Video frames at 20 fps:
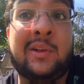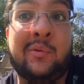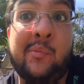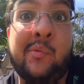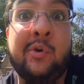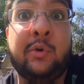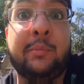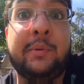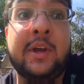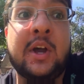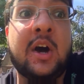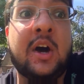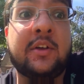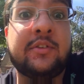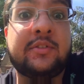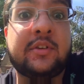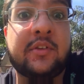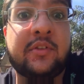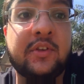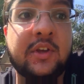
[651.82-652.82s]
will be
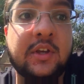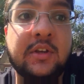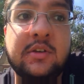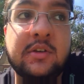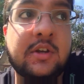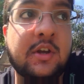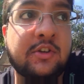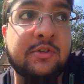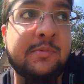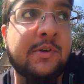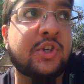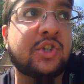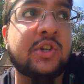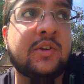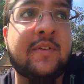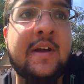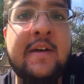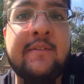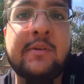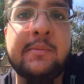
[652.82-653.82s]
asked. I think,
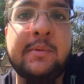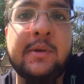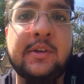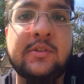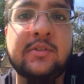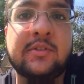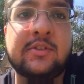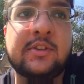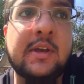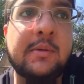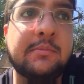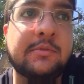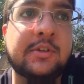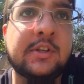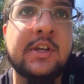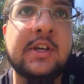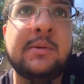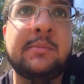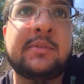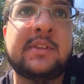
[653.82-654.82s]
especially if Javi picks the same
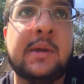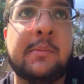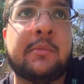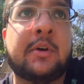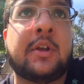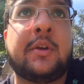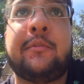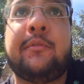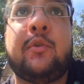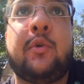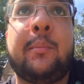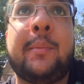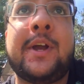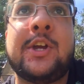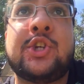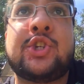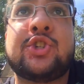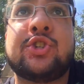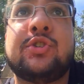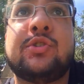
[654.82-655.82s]
team, same kind of
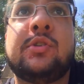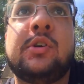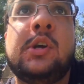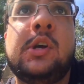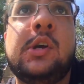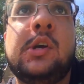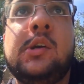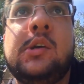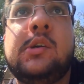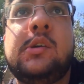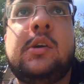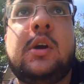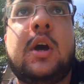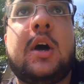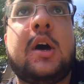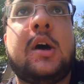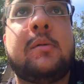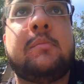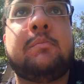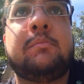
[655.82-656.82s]
formation.
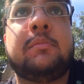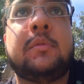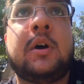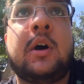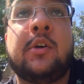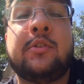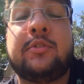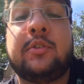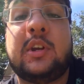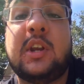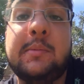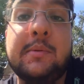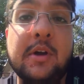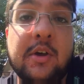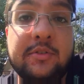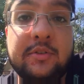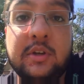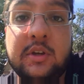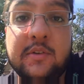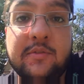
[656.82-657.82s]
I'll certainly be
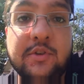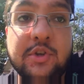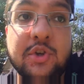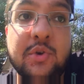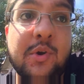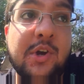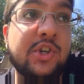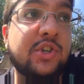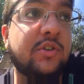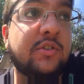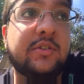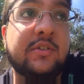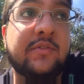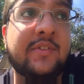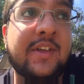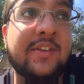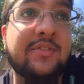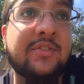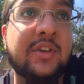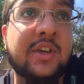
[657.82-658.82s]
asking a few questions if
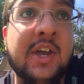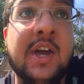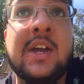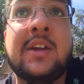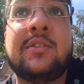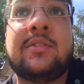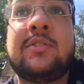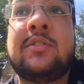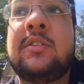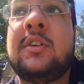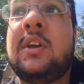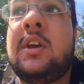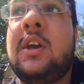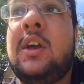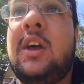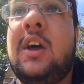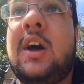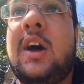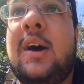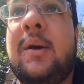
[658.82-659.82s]
that's the case.
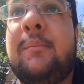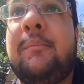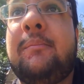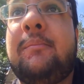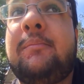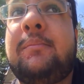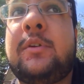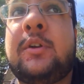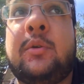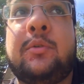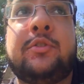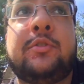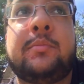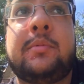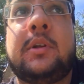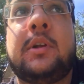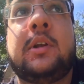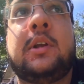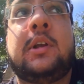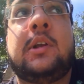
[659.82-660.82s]
But
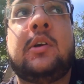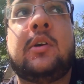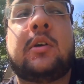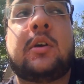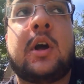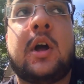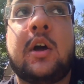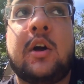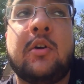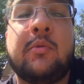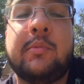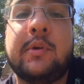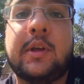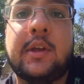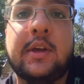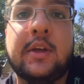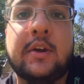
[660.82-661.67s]
ultimately, look, I hope we can